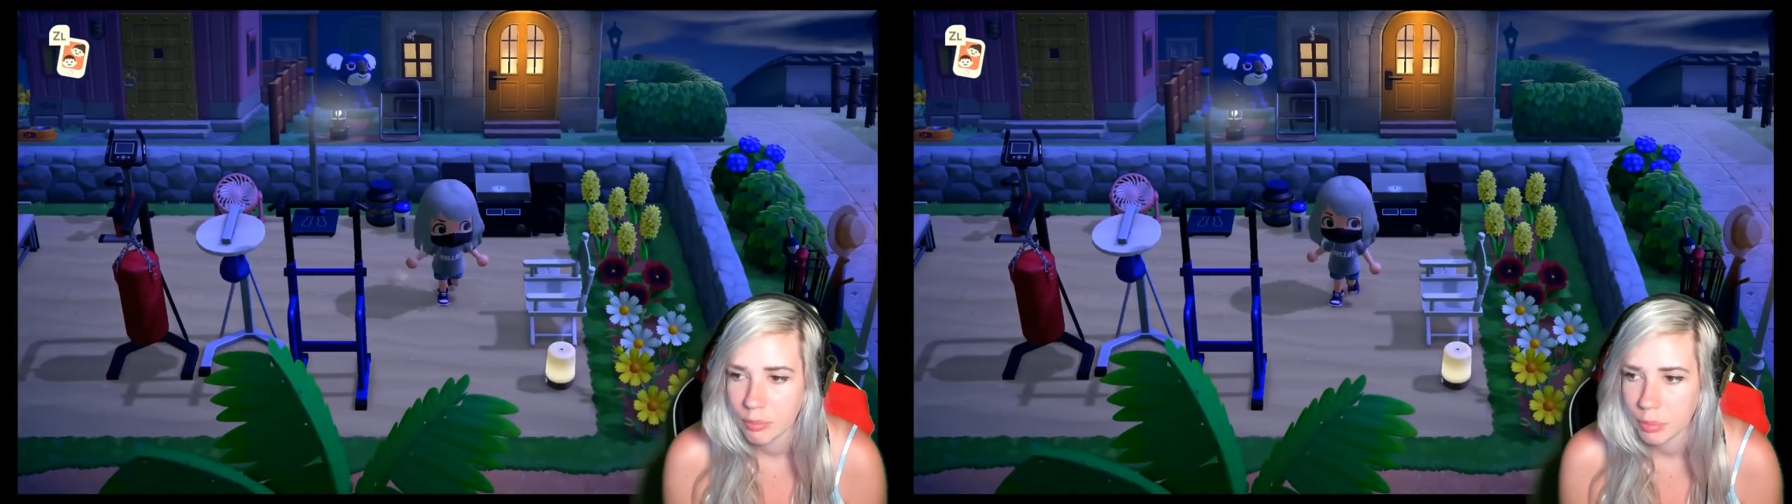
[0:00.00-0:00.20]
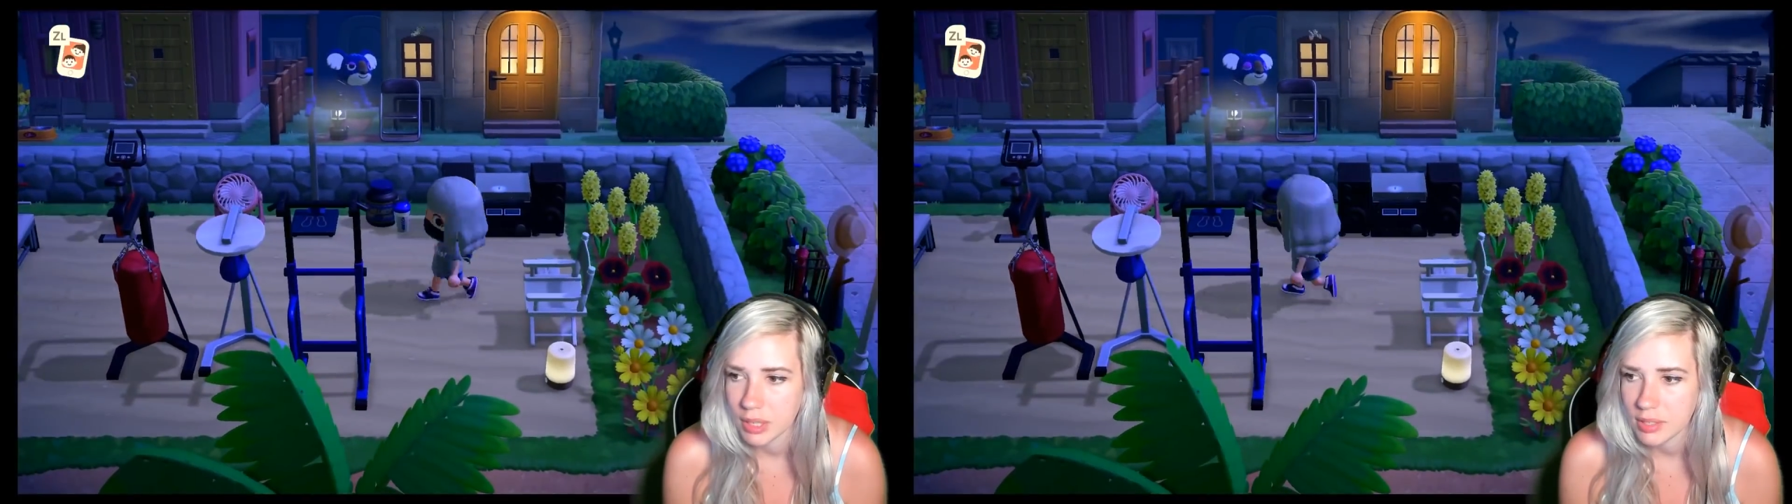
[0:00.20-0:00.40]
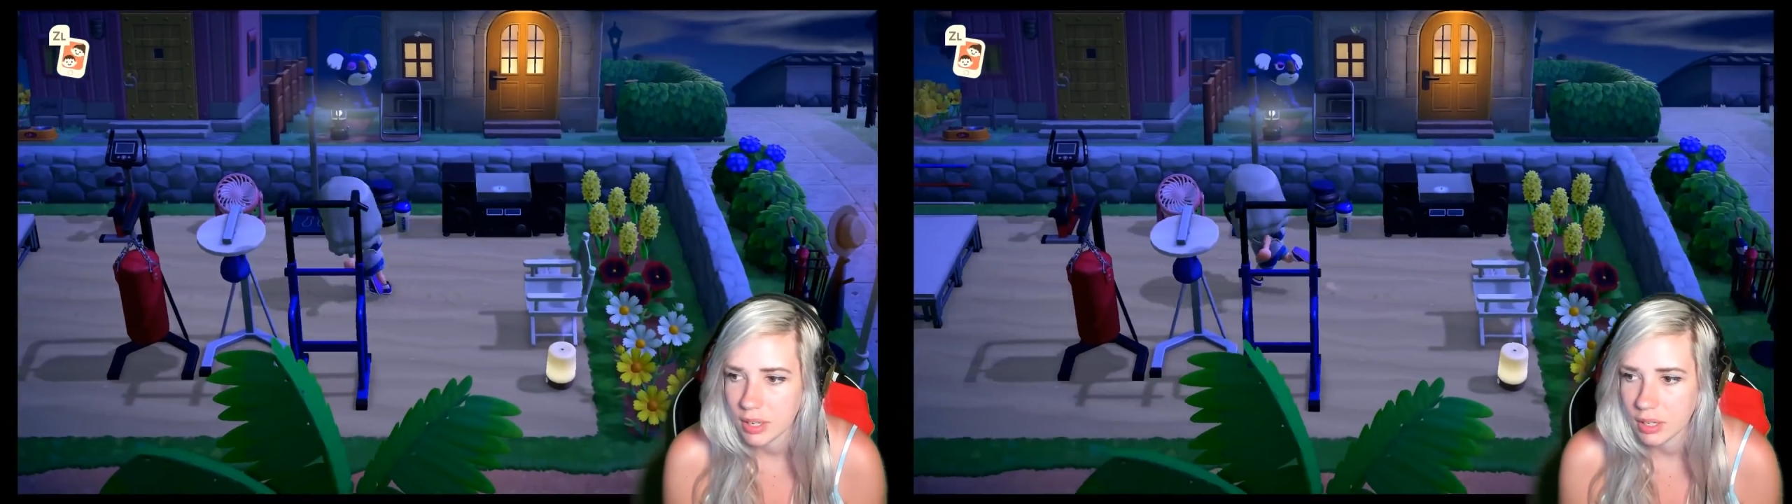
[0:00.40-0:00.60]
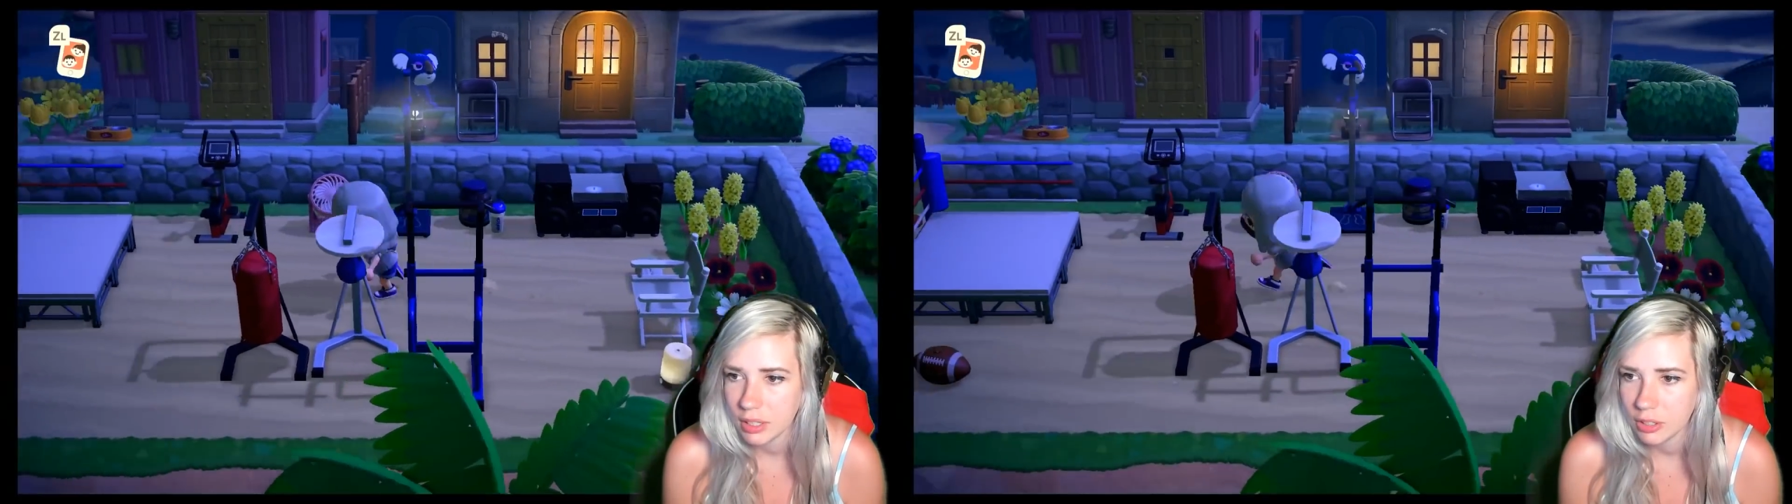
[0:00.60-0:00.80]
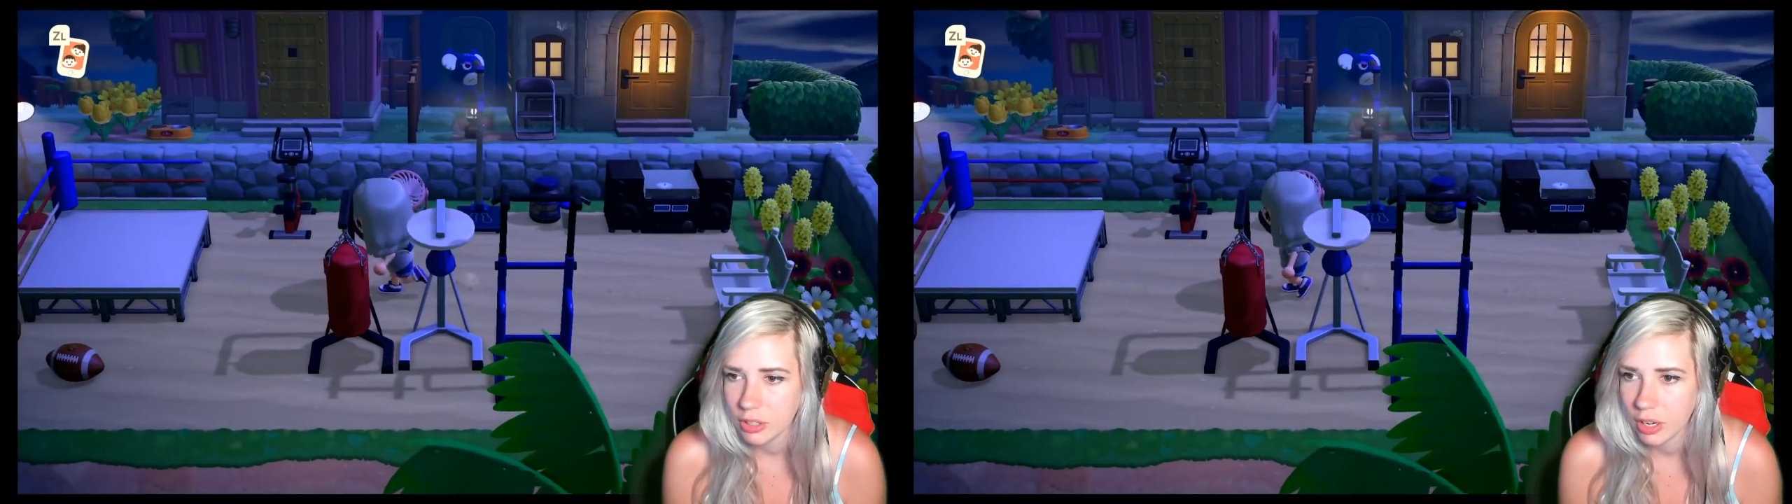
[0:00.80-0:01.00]
But, you
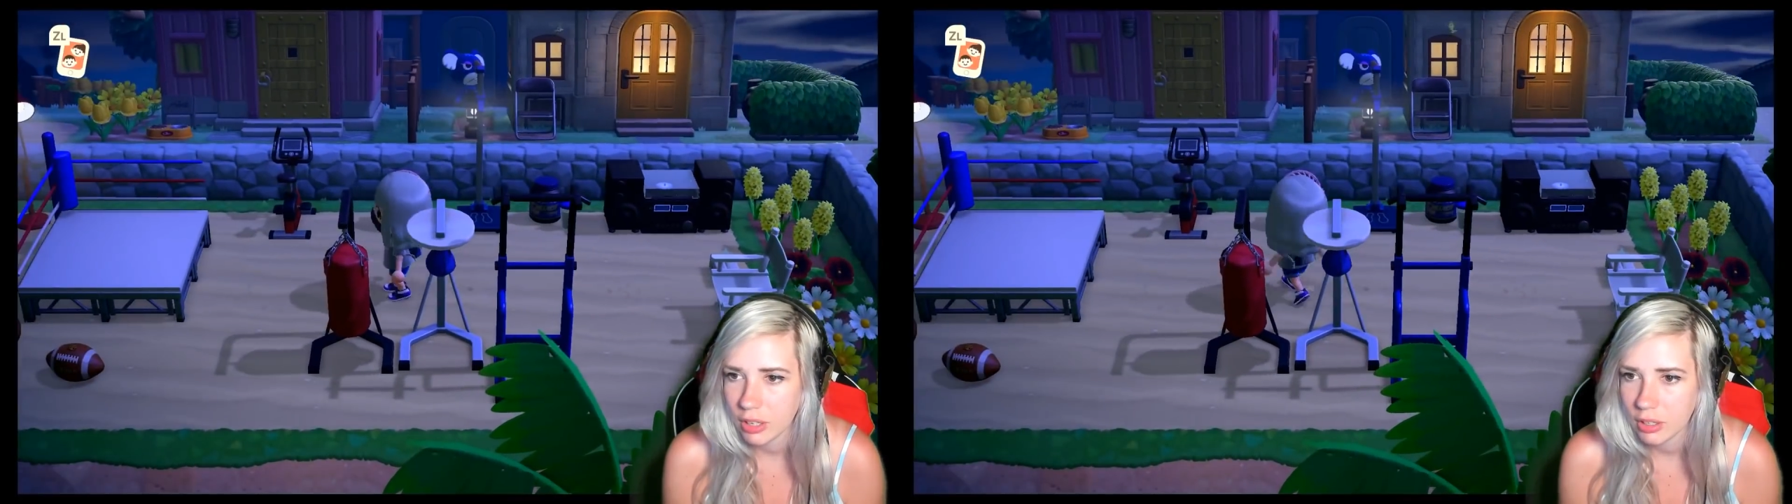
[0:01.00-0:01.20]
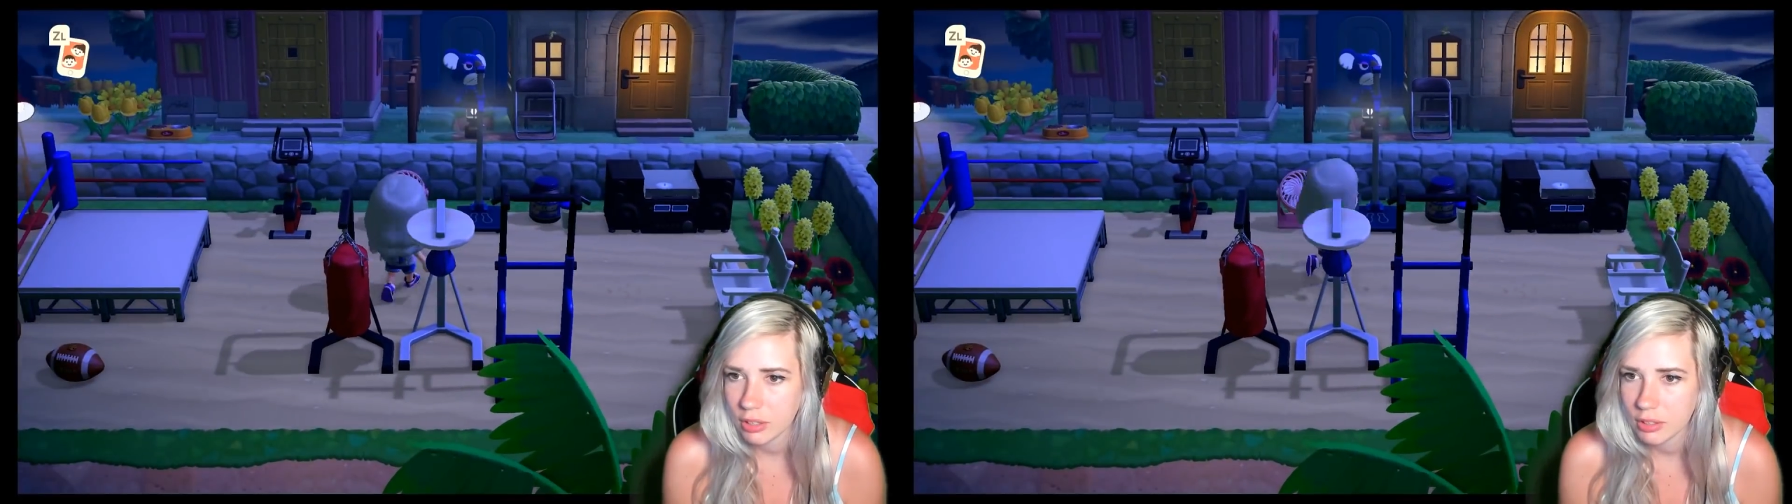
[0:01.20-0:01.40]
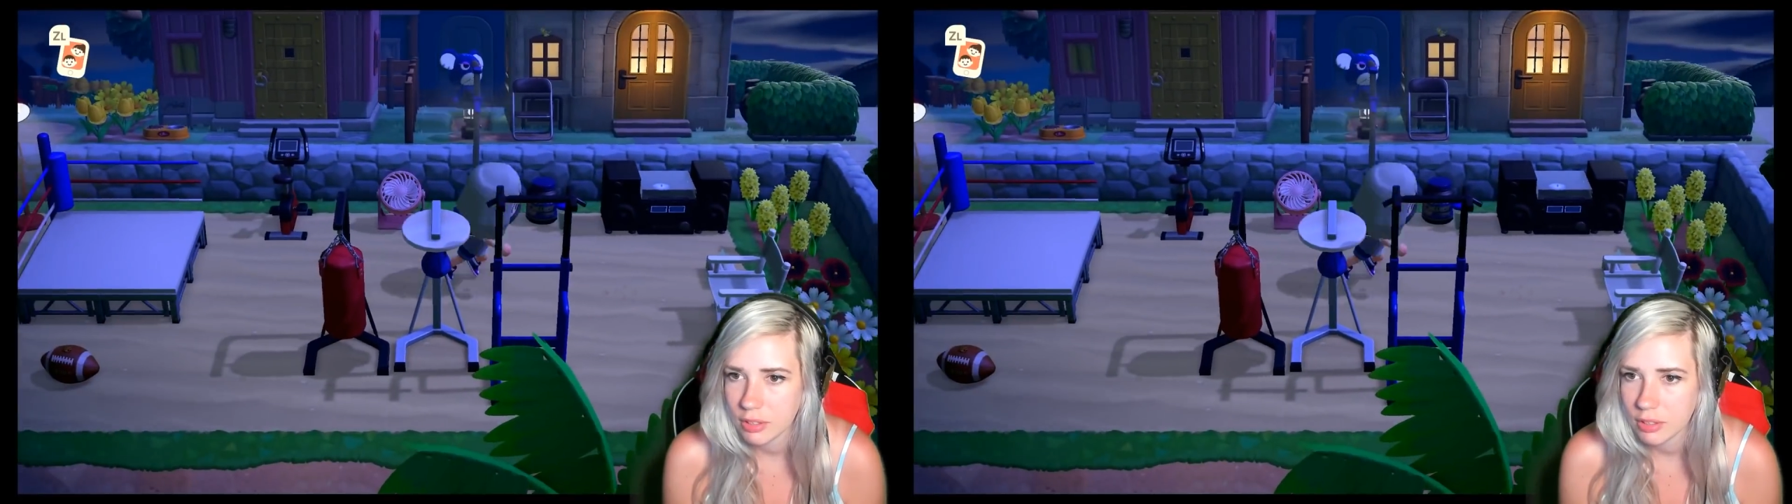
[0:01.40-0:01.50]
know, you got your little